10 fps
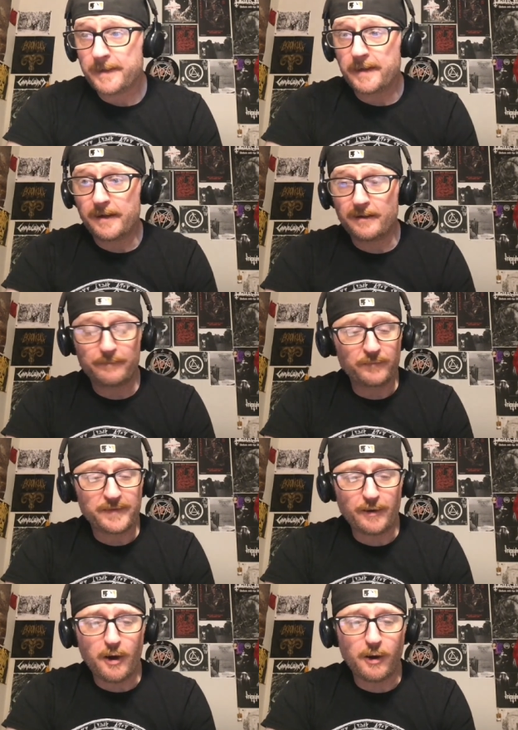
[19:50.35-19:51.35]
Um,
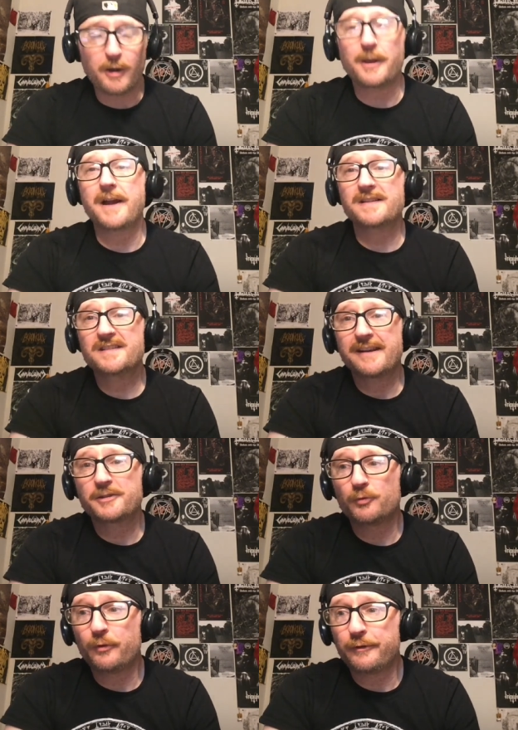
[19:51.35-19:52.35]
there are a lot of
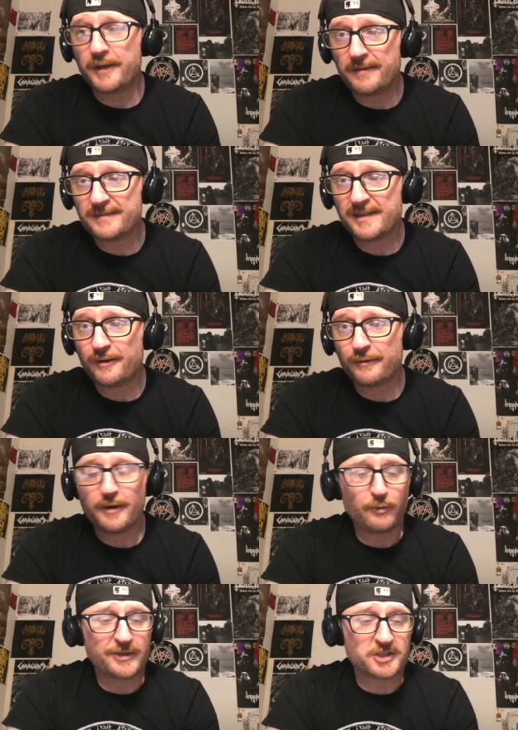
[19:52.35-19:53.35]
sexual themes here,
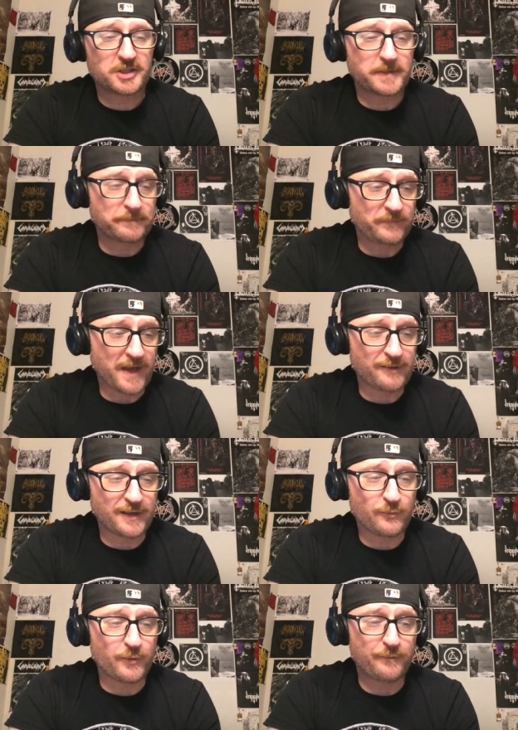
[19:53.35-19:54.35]
though, which I
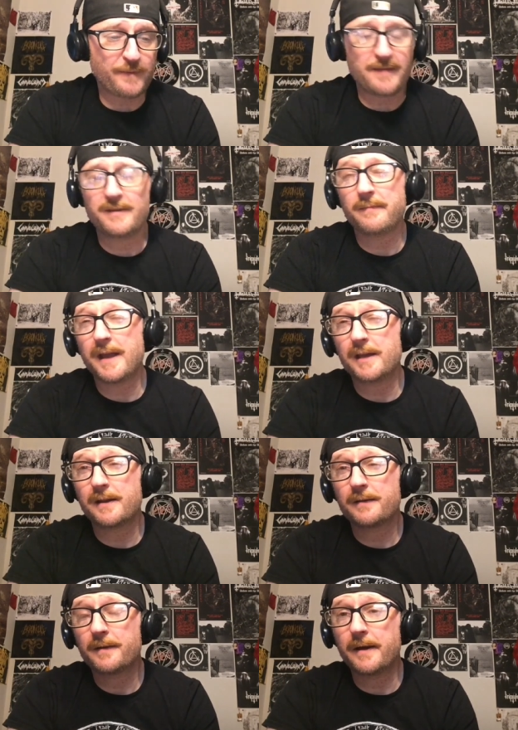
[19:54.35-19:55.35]
think would have maybe
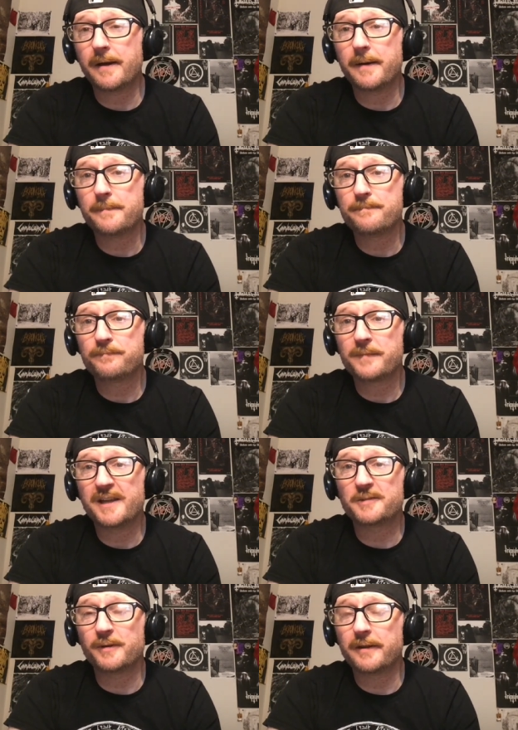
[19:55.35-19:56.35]
made um, H.P.